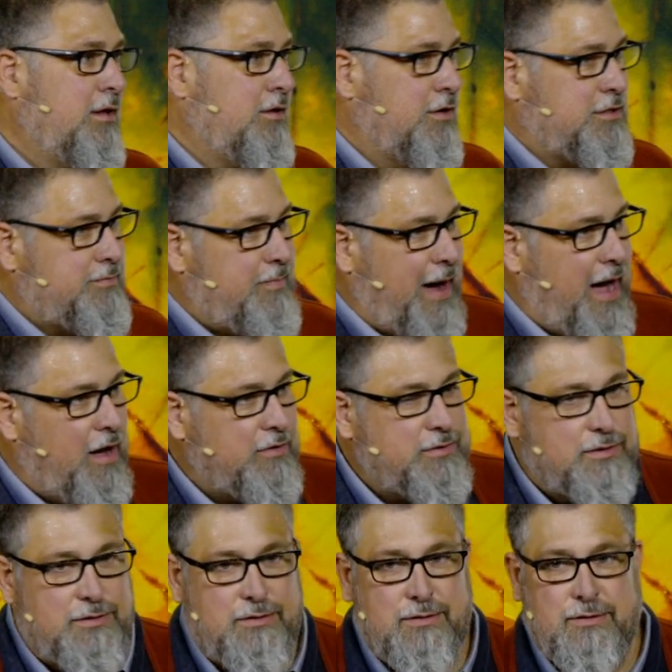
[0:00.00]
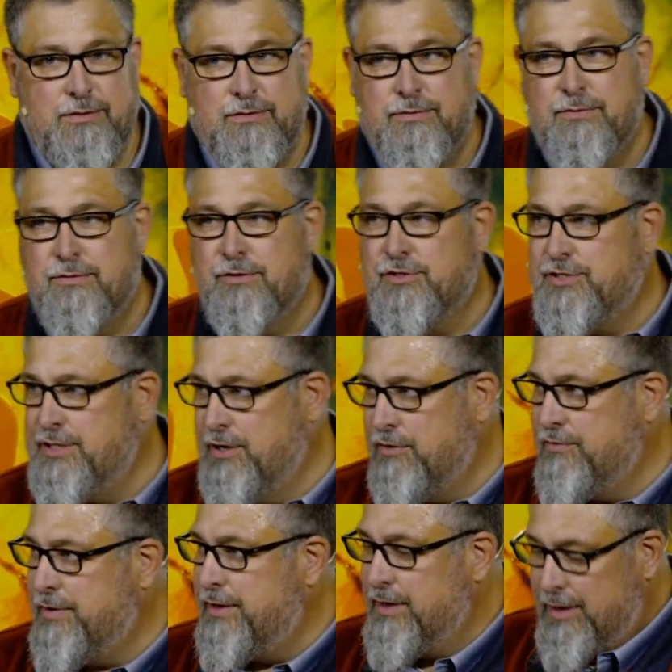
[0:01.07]
Your spouse, your
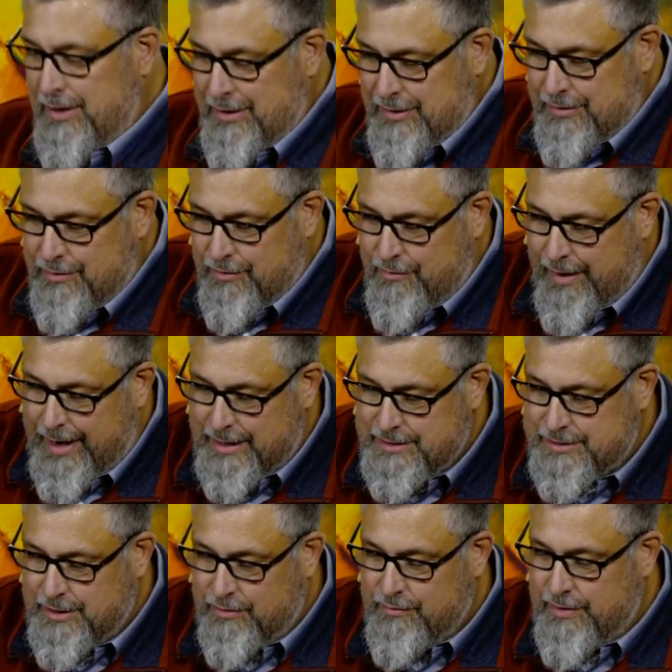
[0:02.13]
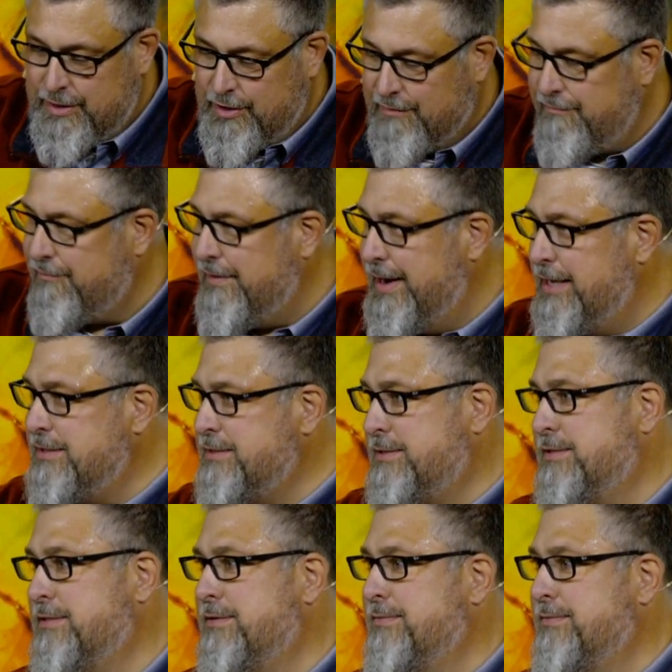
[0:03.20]
children, your grandchildren, your friends,